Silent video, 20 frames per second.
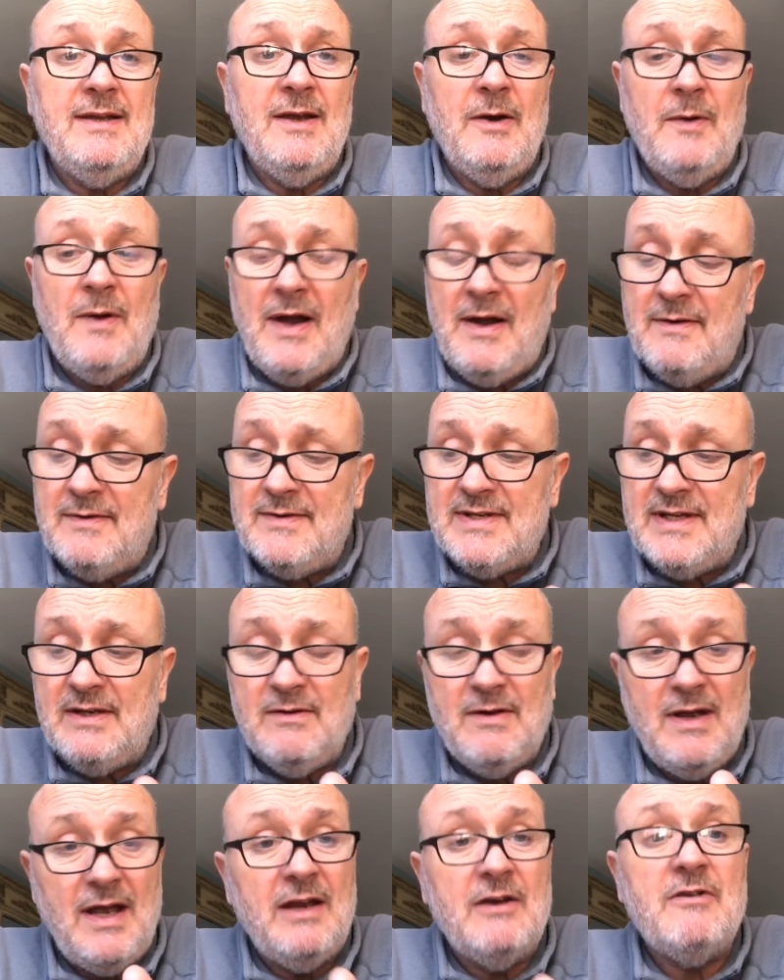I was
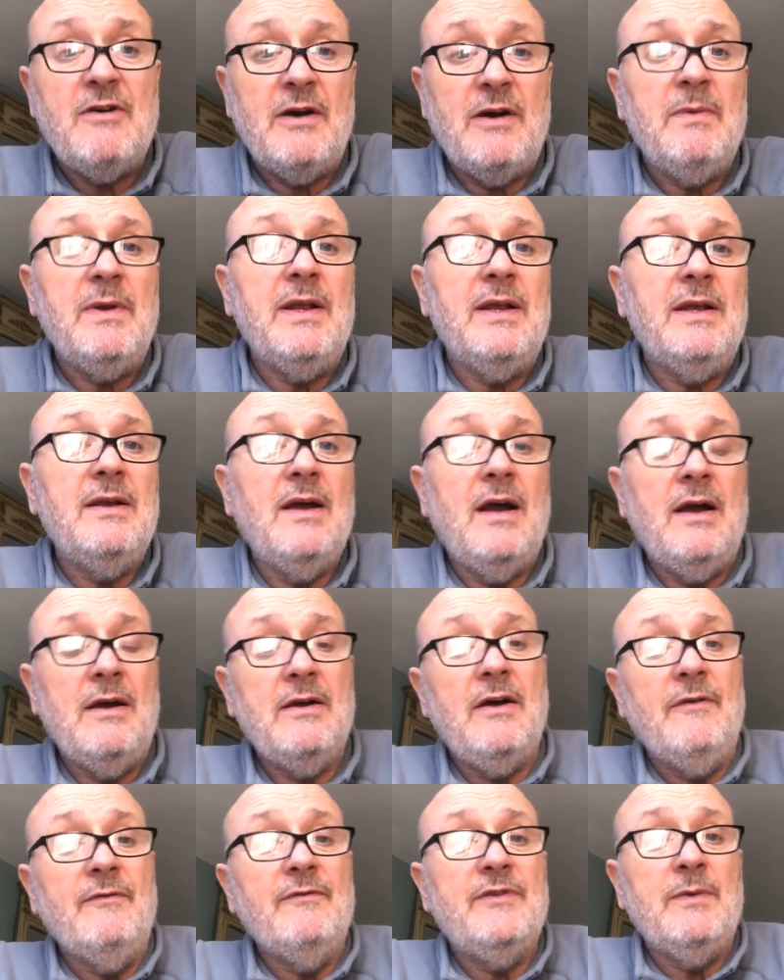incredibly
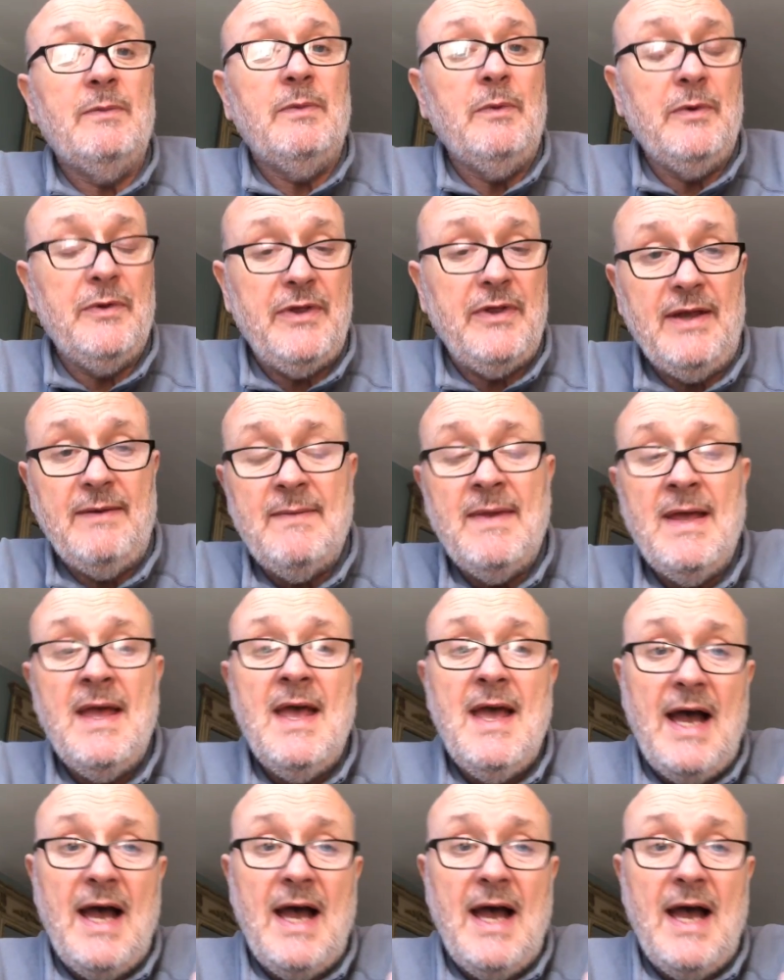uncomfortable with it.